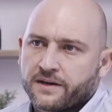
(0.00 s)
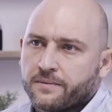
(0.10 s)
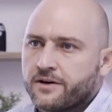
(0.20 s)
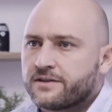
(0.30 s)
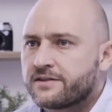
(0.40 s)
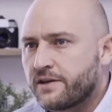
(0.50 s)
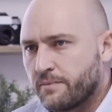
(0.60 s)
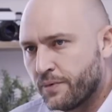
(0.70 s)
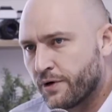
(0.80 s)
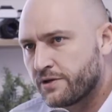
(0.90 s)
artists
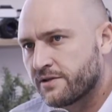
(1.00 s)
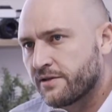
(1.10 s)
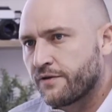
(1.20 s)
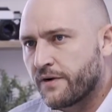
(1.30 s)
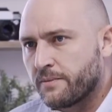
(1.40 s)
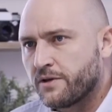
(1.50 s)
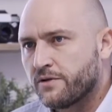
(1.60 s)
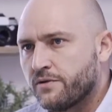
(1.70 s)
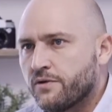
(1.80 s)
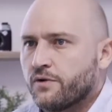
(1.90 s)
can purchase it from
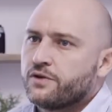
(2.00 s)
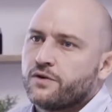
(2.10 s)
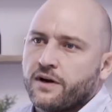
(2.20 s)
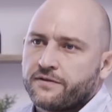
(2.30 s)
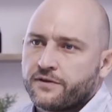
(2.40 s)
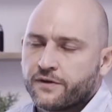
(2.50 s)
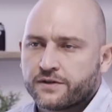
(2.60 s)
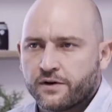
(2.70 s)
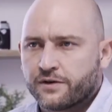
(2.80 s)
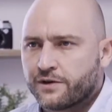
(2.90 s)
you, or you have to
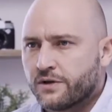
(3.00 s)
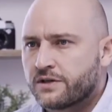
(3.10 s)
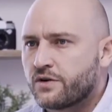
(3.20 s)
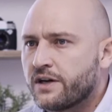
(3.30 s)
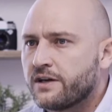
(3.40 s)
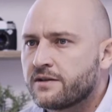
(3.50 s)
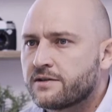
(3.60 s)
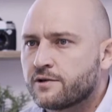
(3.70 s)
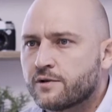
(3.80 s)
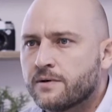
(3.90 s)
first go through a training
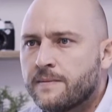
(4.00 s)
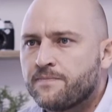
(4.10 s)
to